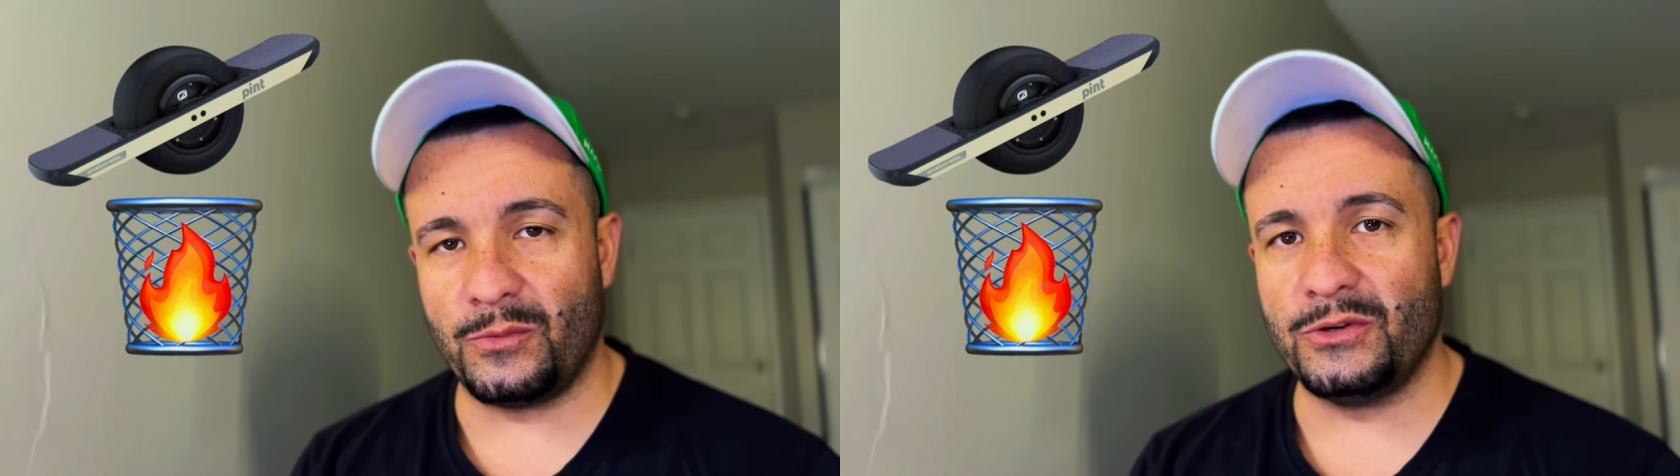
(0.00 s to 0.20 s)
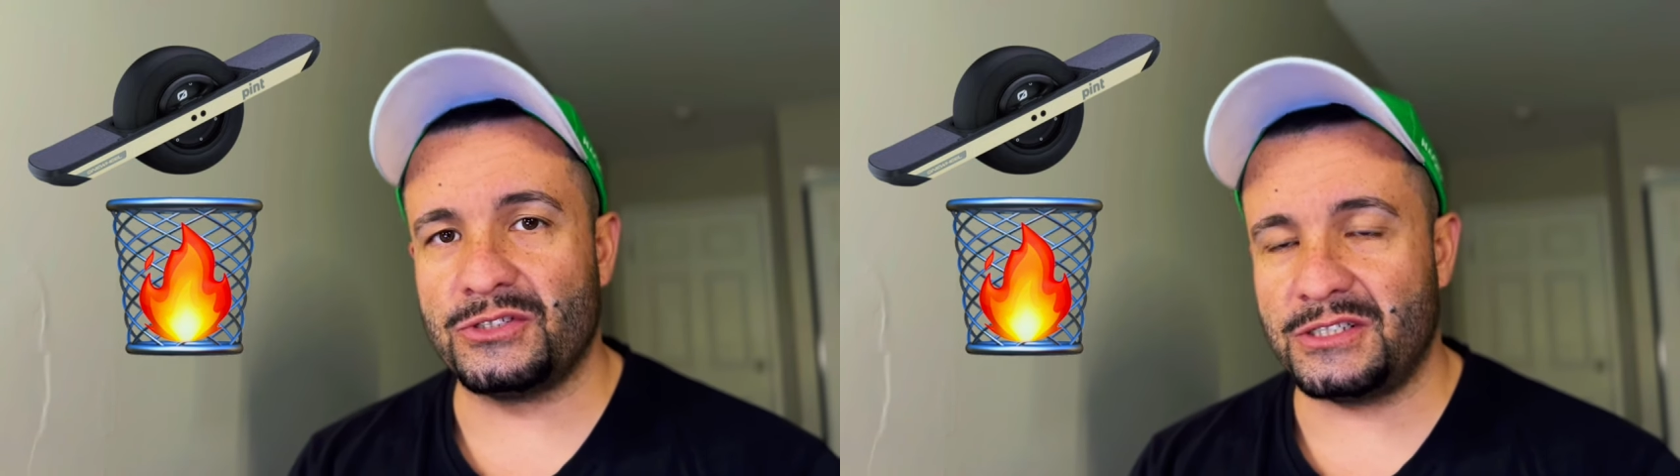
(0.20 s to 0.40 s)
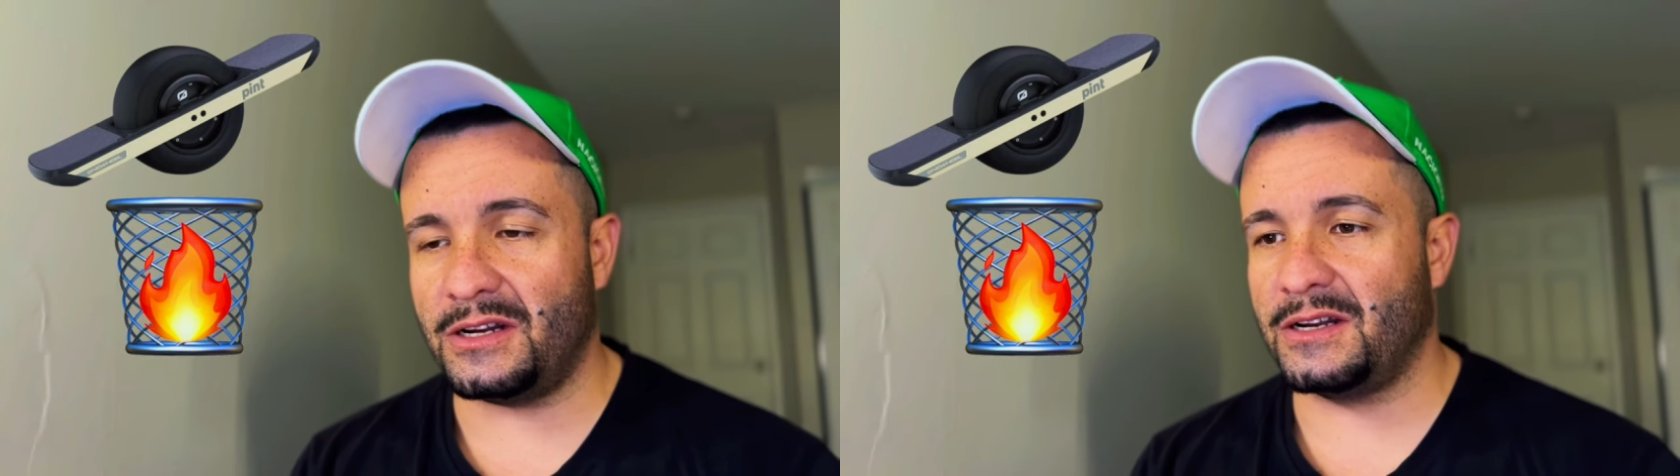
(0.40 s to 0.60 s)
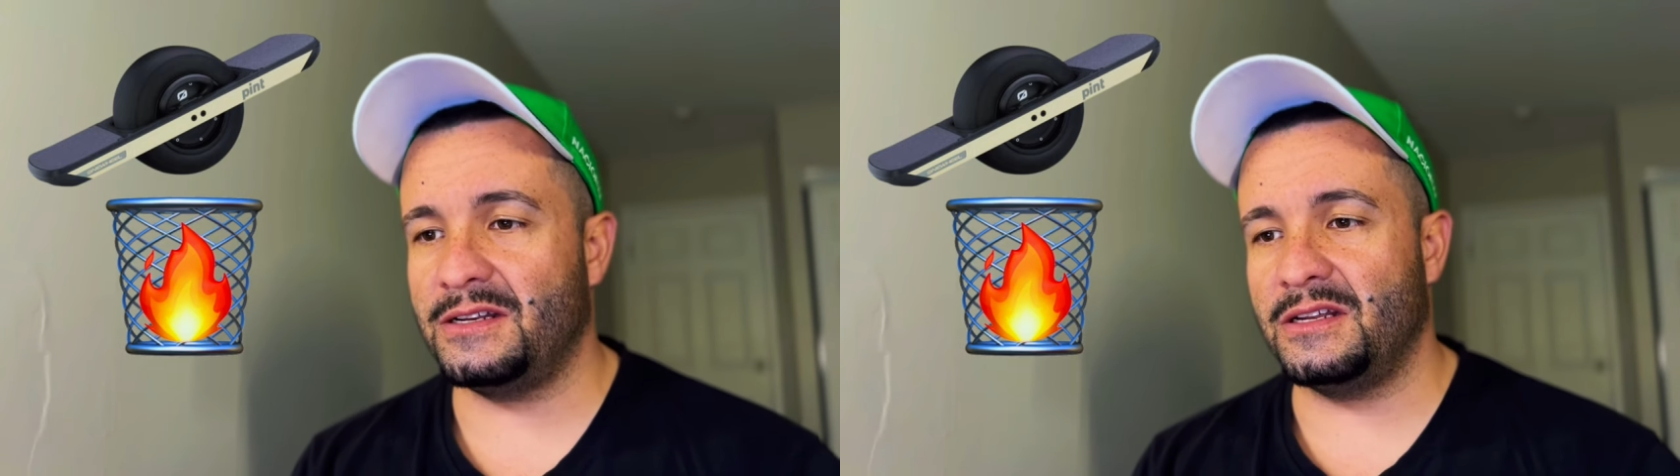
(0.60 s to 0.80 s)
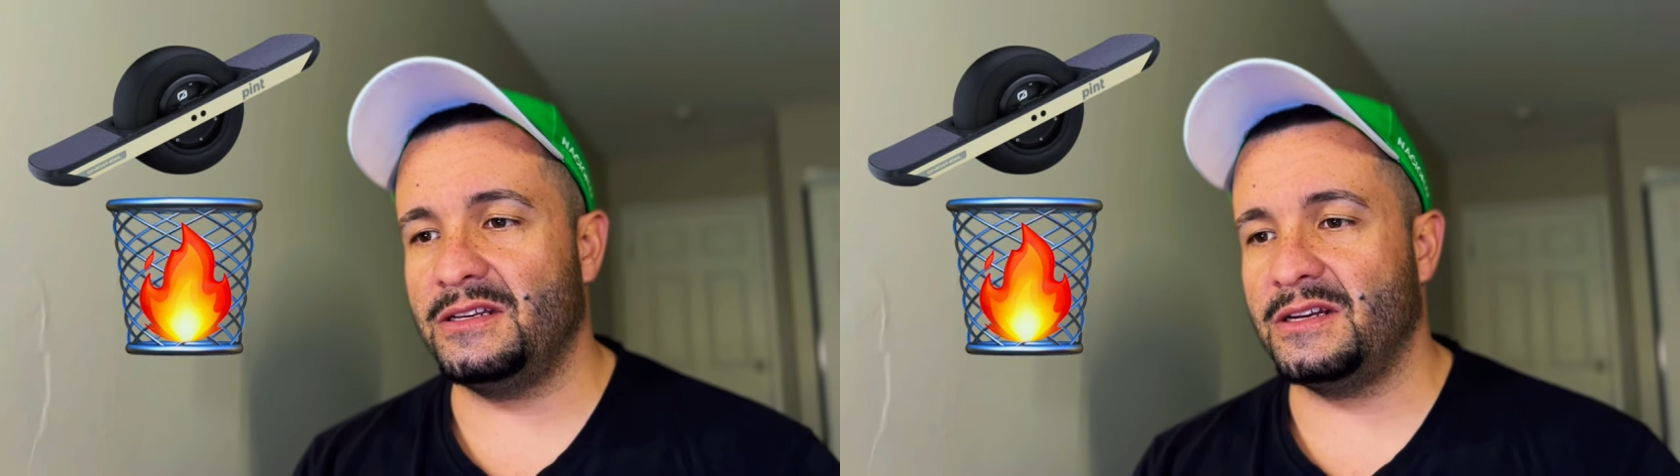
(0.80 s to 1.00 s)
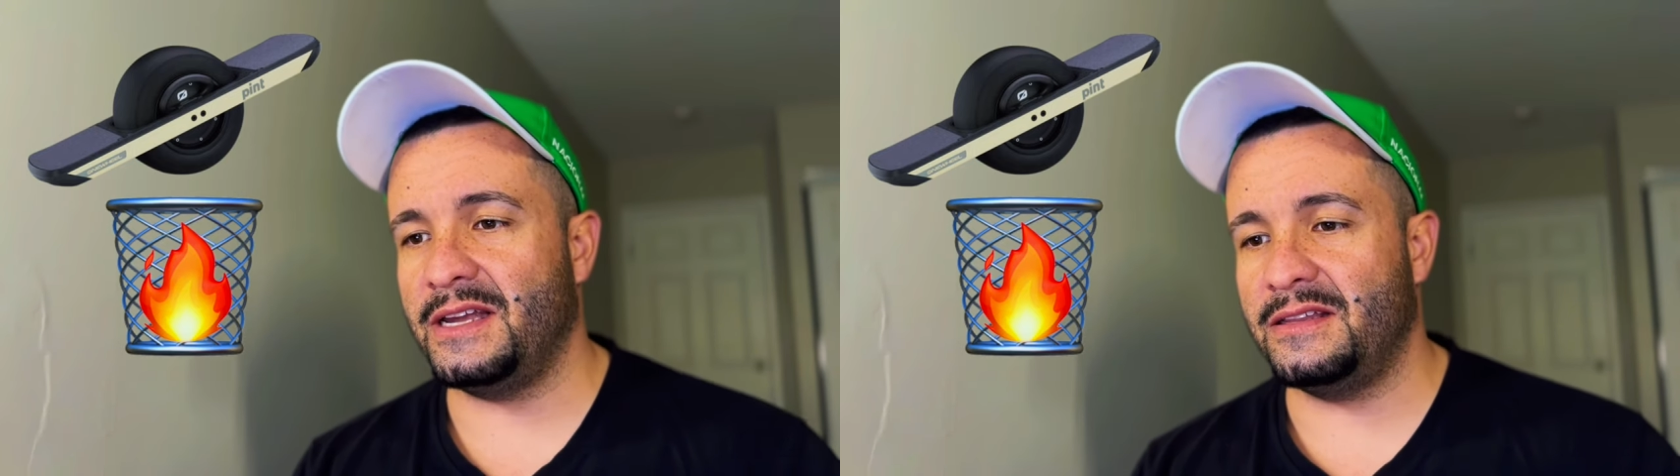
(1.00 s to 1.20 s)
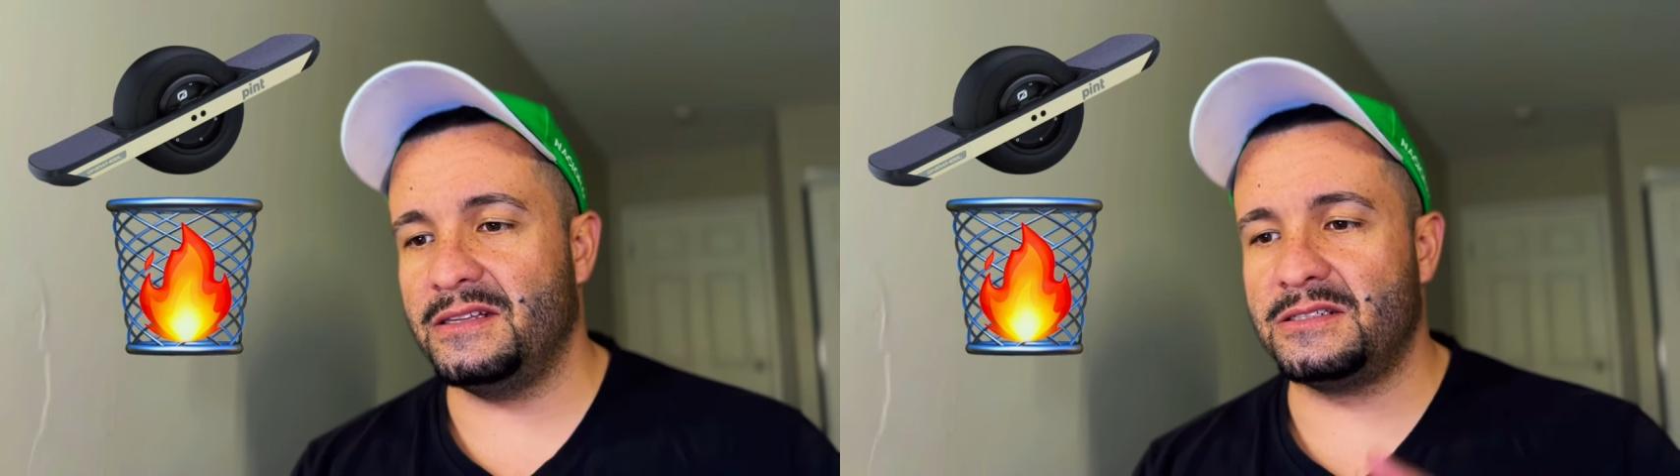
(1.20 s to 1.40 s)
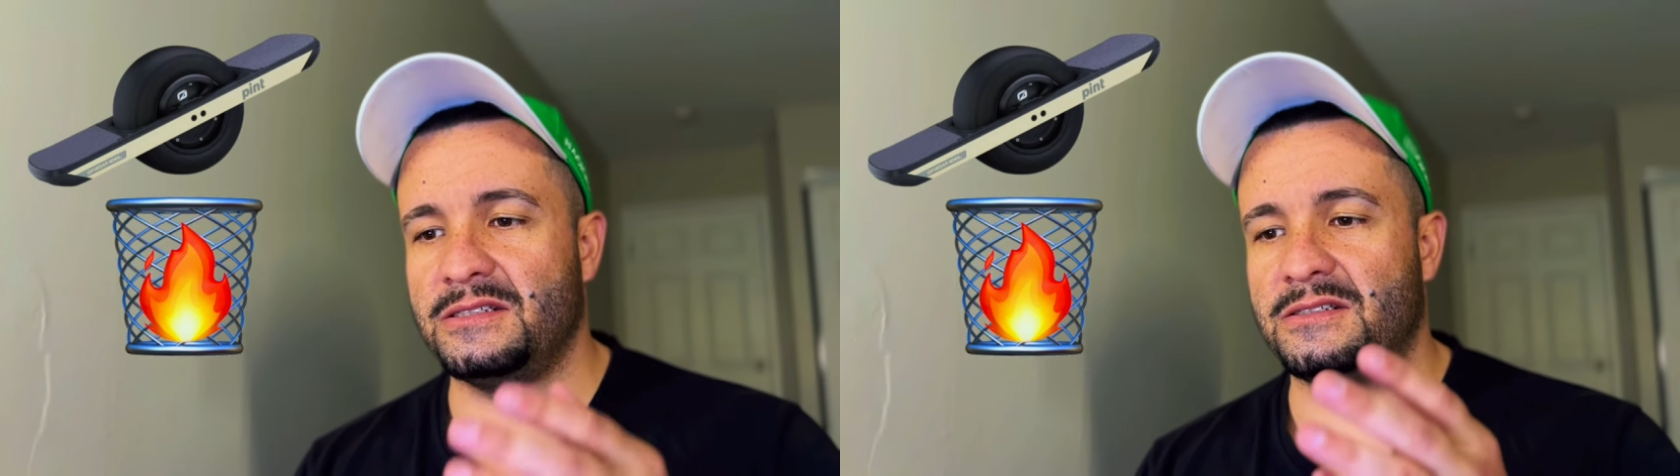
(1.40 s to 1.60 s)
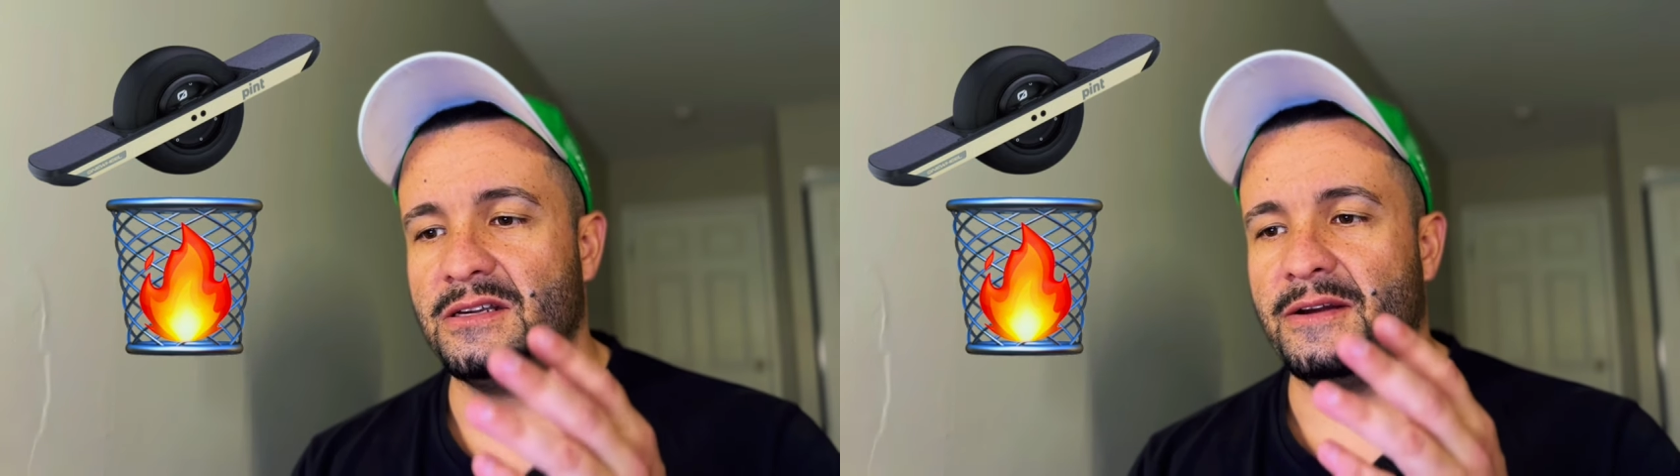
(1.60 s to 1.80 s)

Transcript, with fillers: wheels suck. And, and again, this is